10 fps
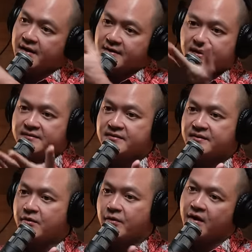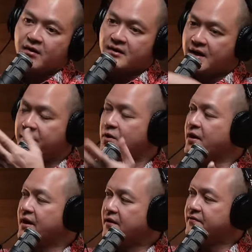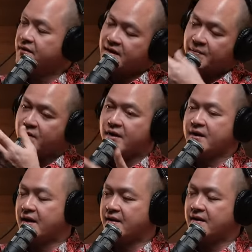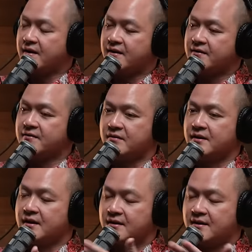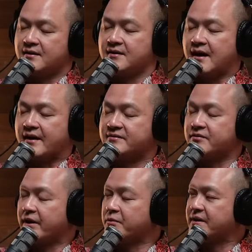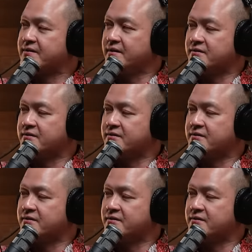there's this thing going on, let me go and cover, let me go and, uh, uh, uh, you know, uh, ask the right questions.